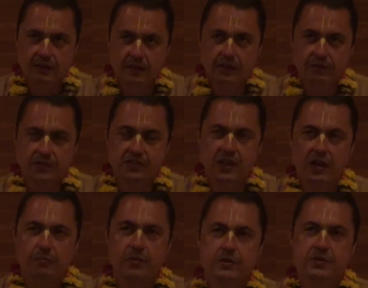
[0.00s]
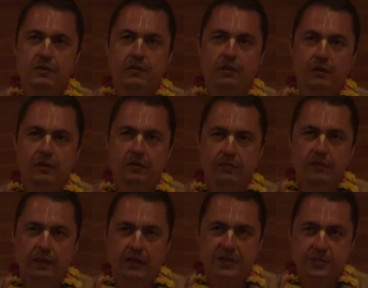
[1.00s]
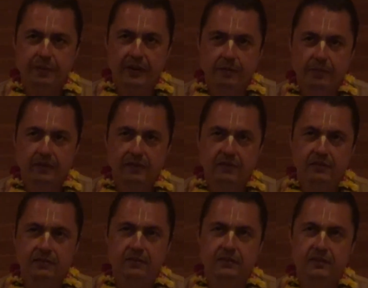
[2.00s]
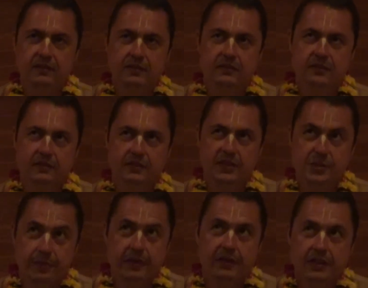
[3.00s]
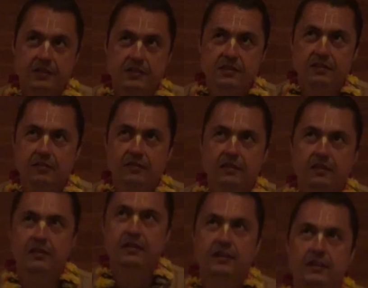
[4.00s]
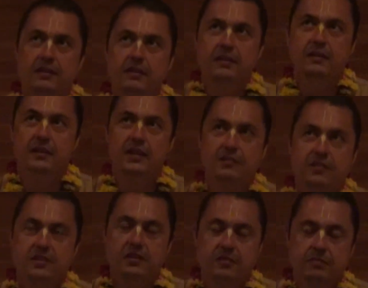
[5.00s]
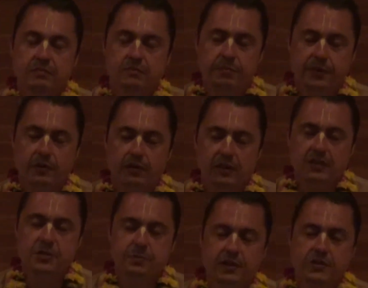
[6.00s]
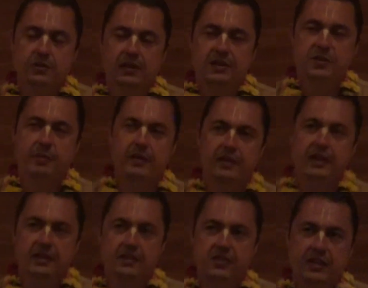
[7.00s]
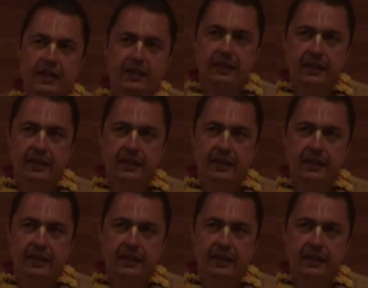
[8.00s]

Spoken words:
It was not a musical experiment, experience. It was a purely spiritual experience, and